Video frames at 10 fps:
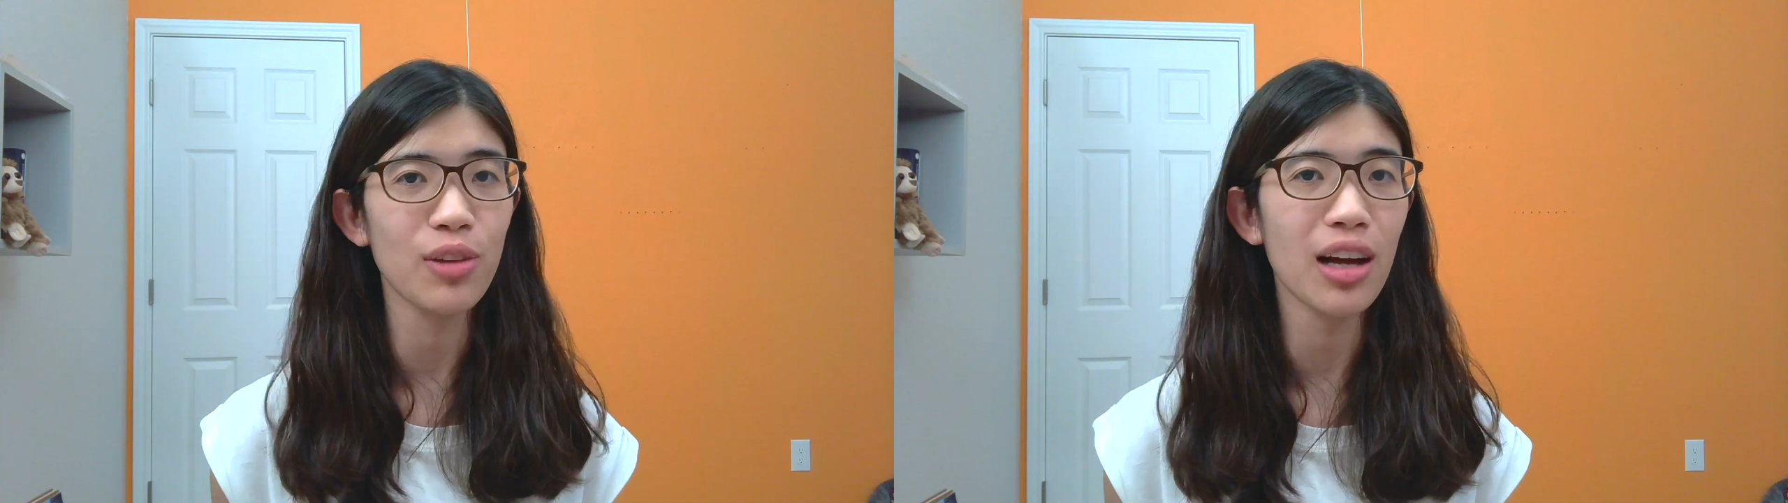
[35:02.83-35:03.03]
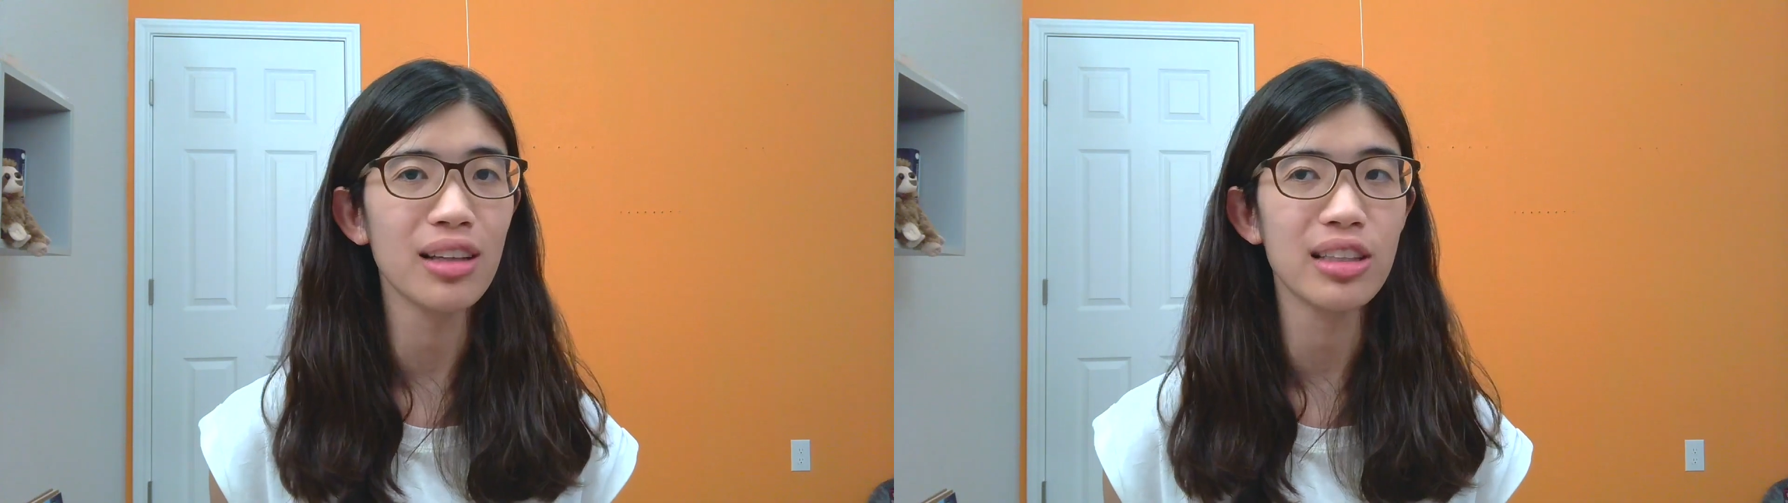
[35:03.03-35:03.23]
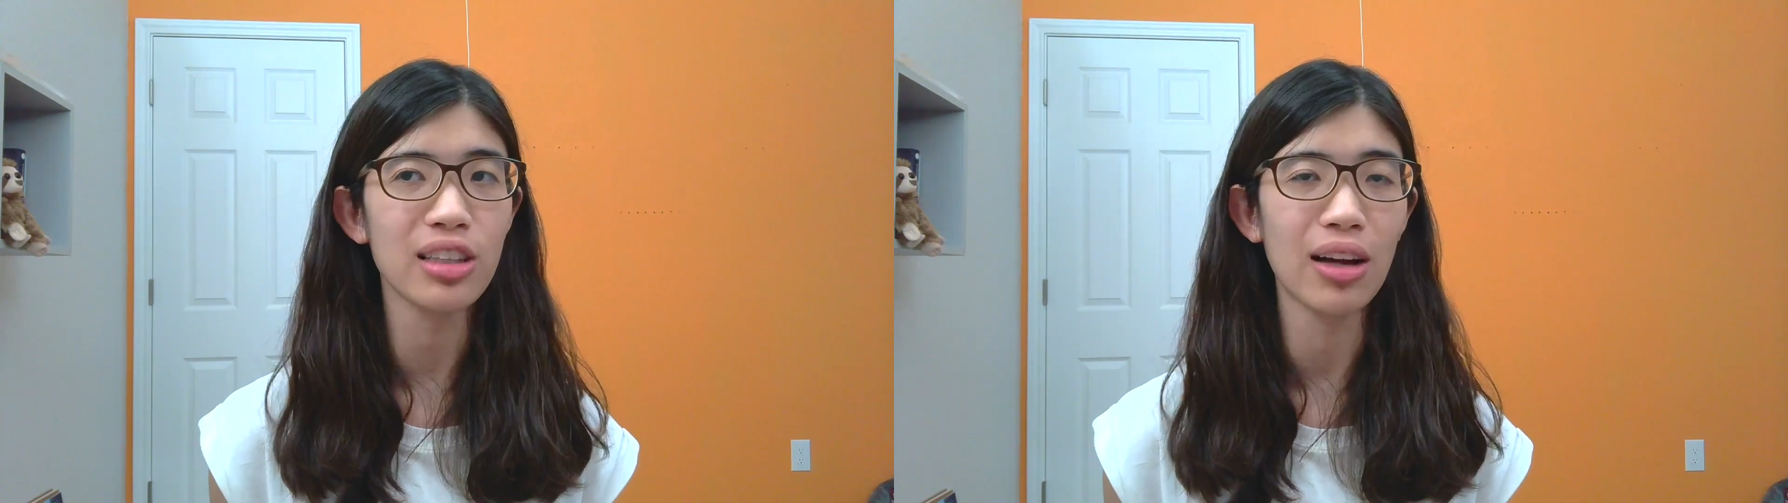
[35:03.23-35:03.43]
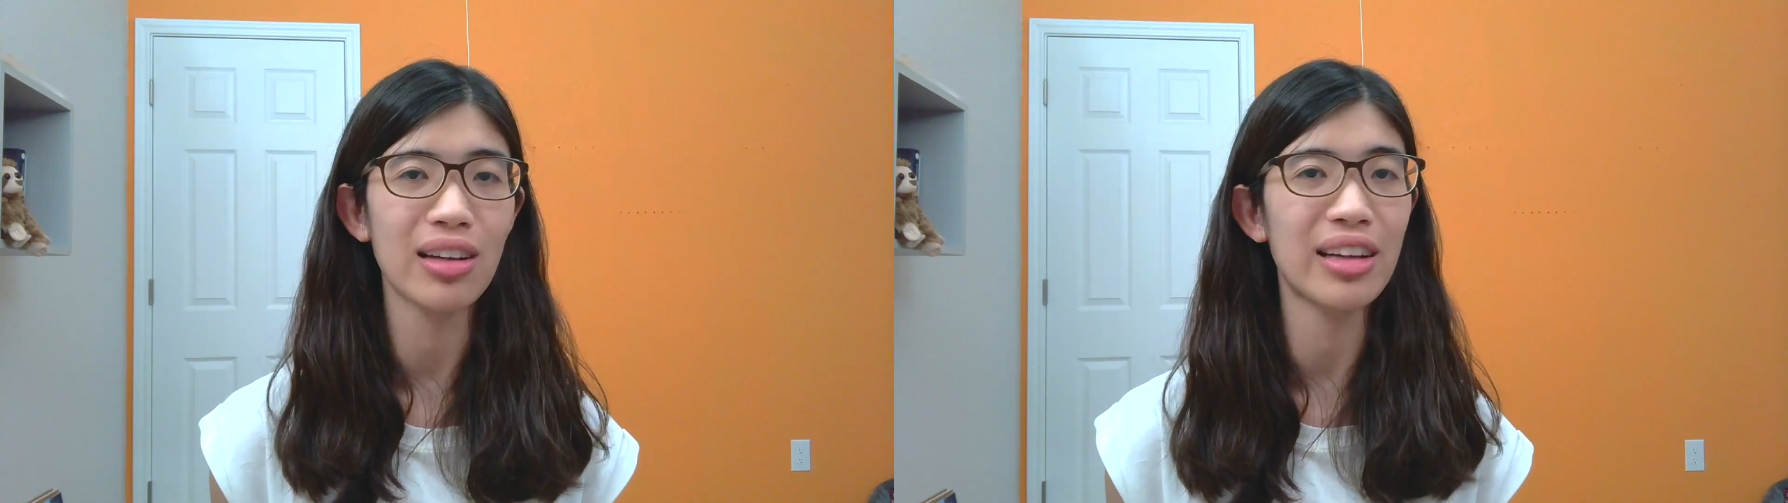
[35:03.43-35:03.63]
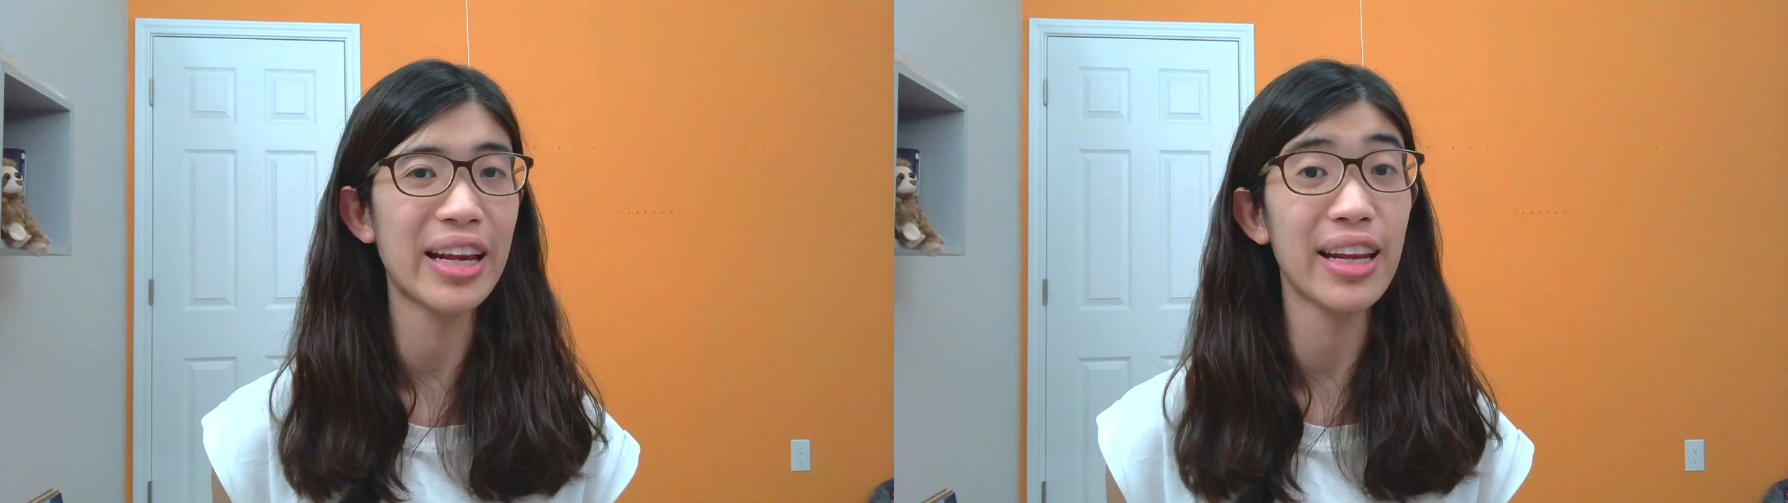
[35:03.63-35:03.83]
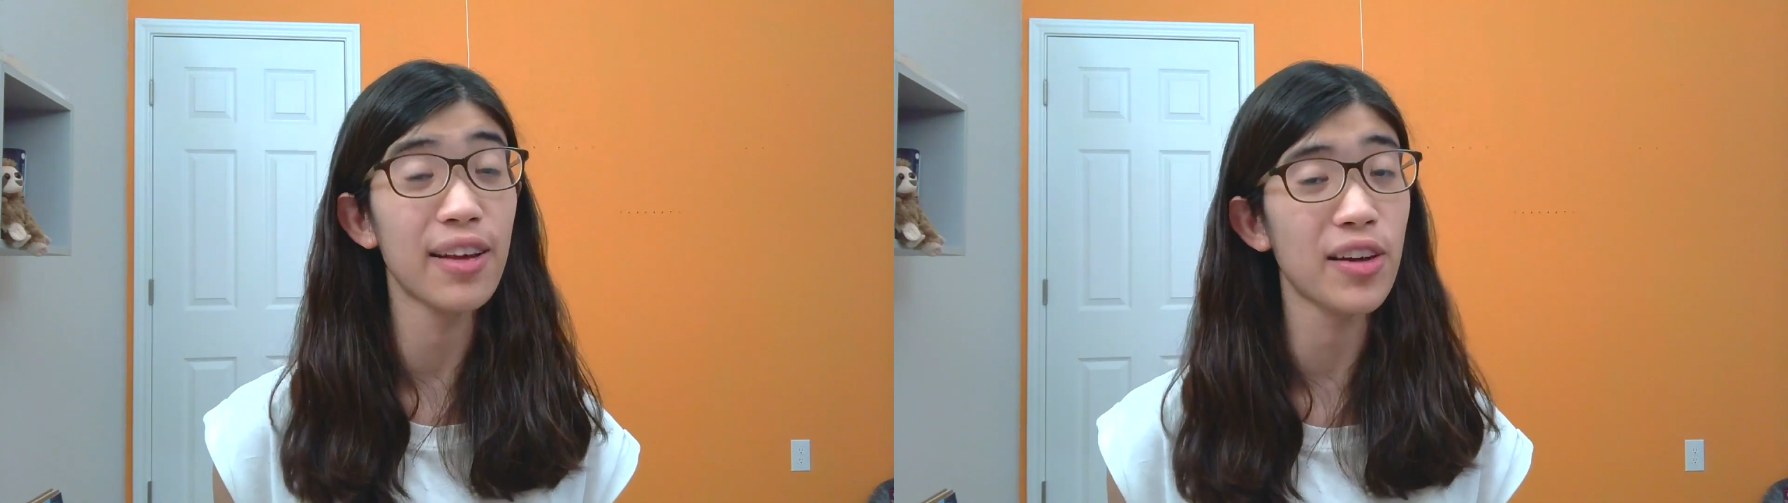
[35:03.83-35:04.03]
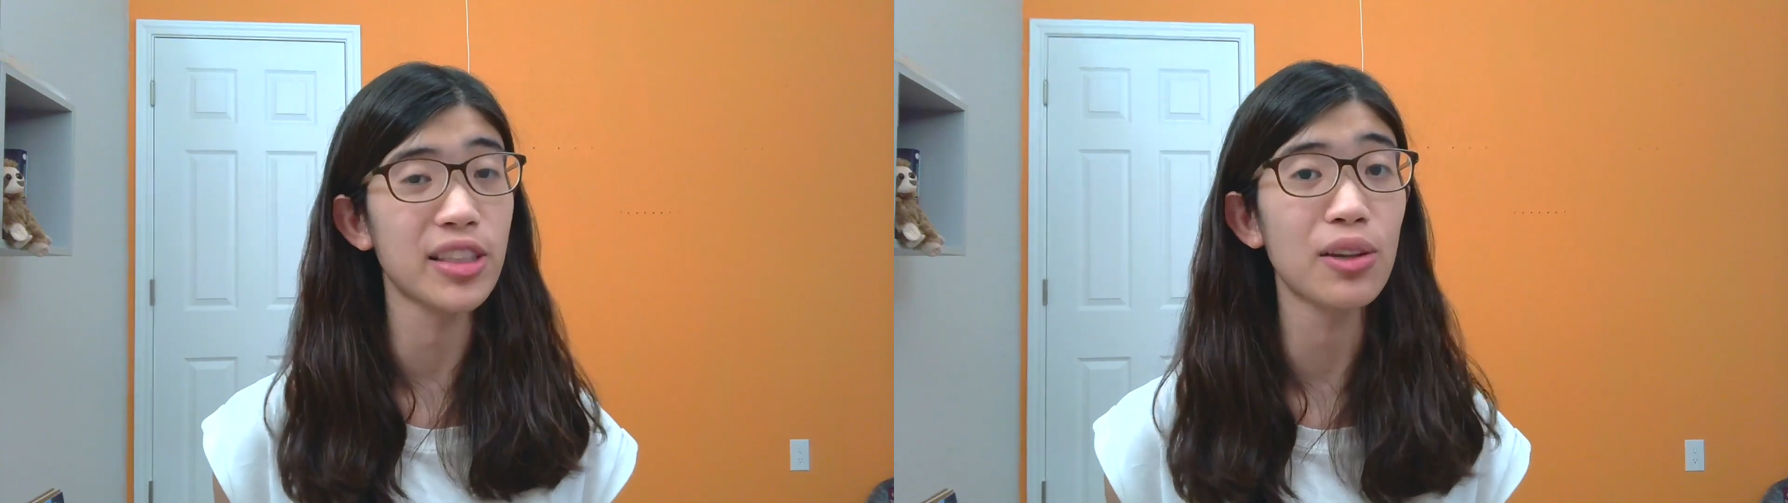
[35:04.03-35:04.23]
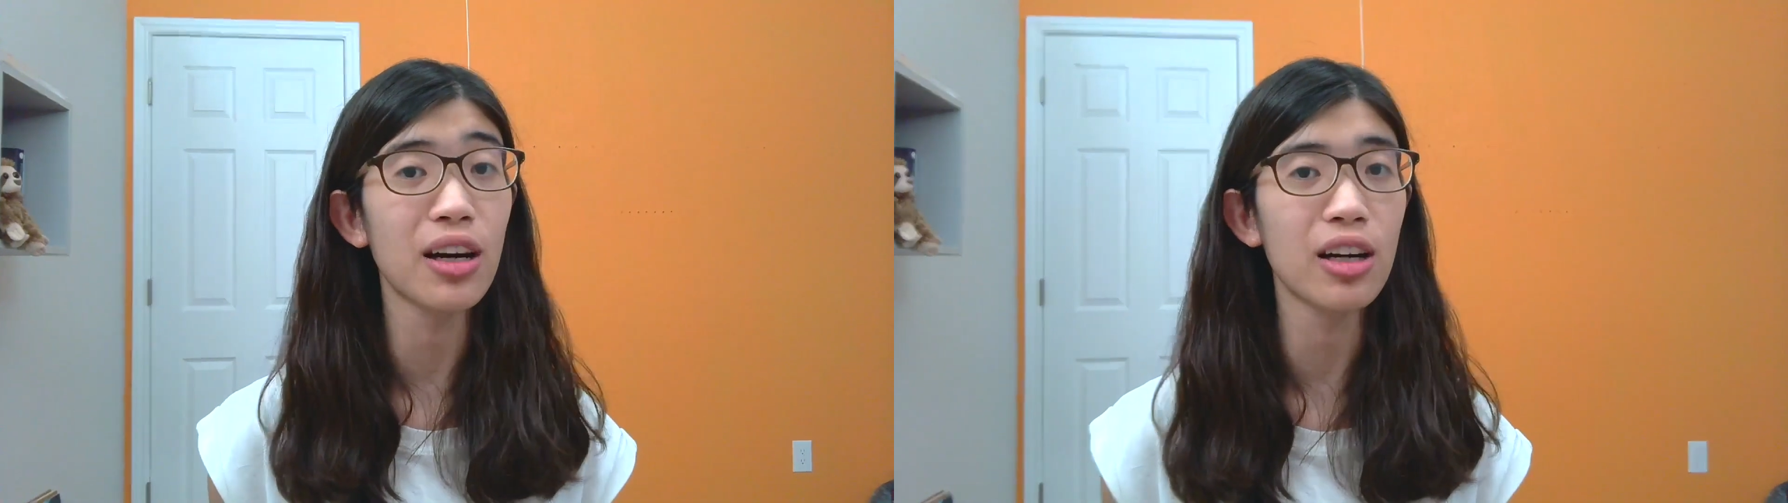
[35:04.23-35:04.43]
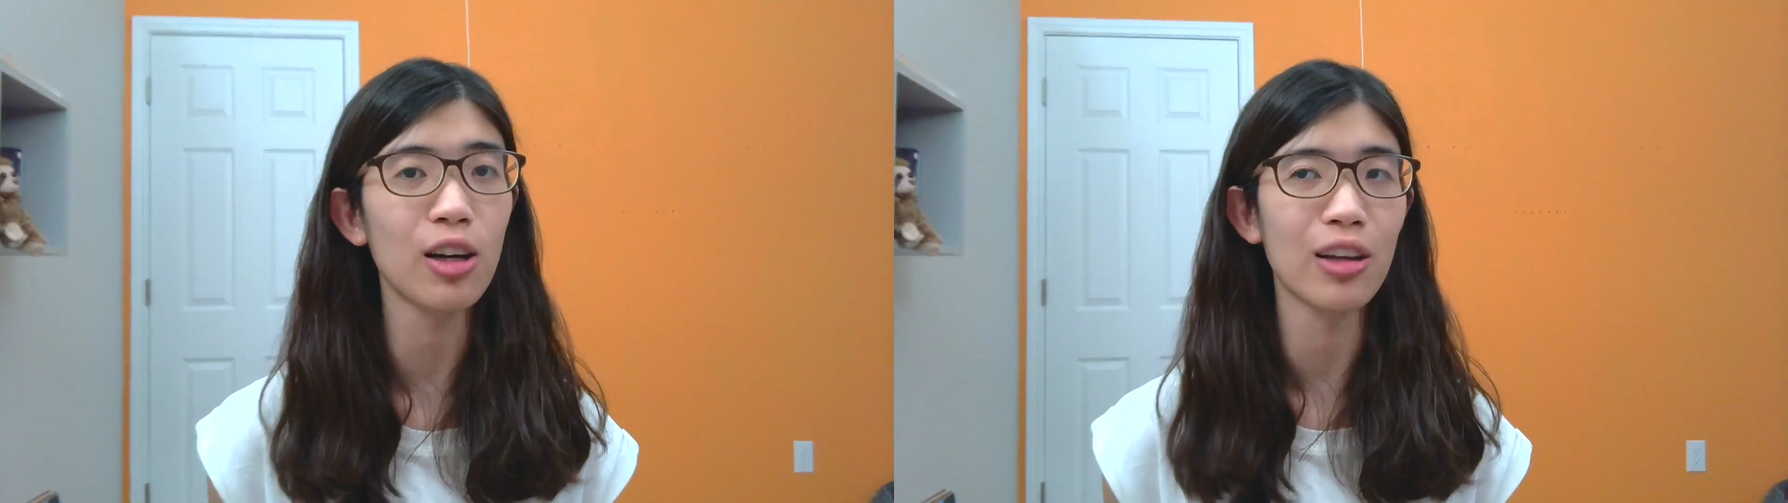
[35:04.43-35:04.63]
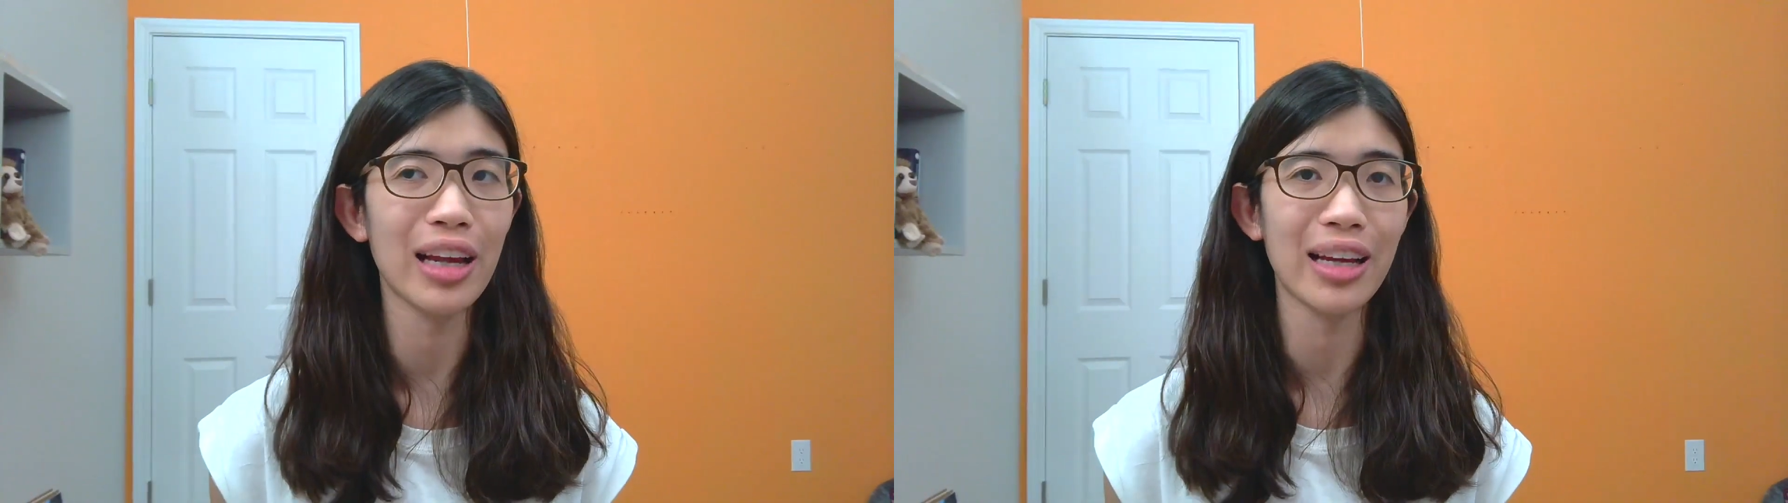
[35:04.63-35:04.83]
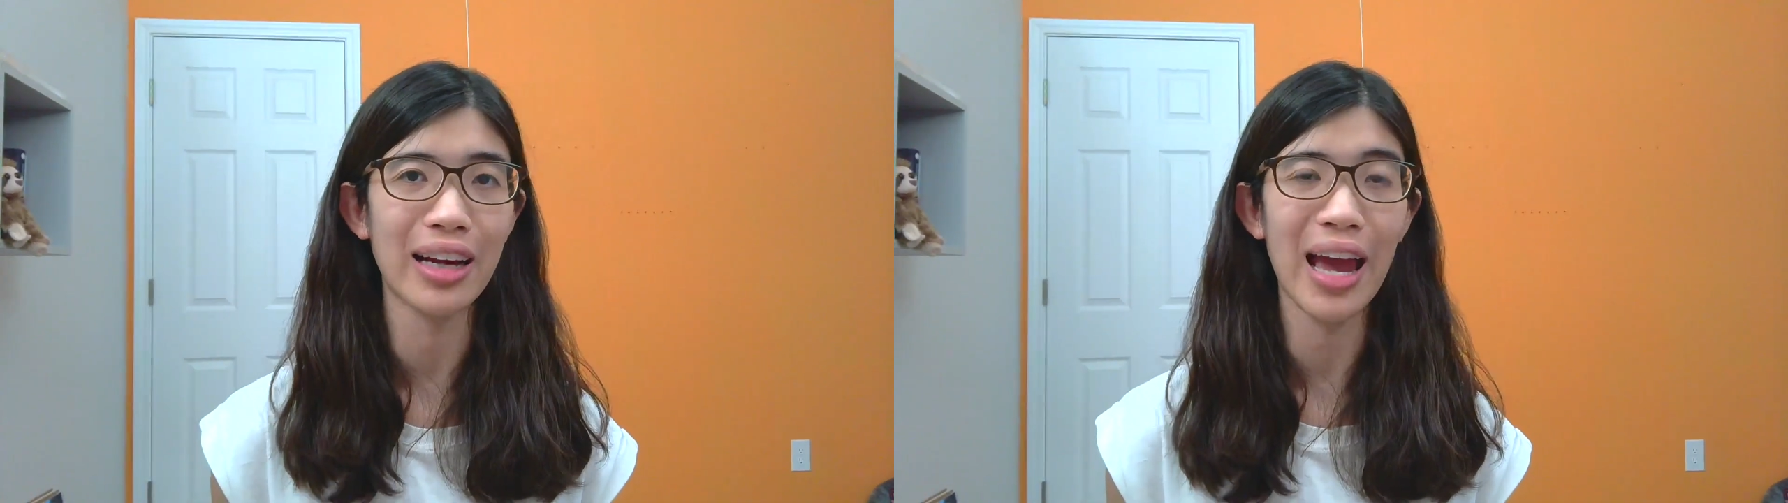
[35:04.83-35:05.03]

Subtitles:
of dollars on a DSLR or like an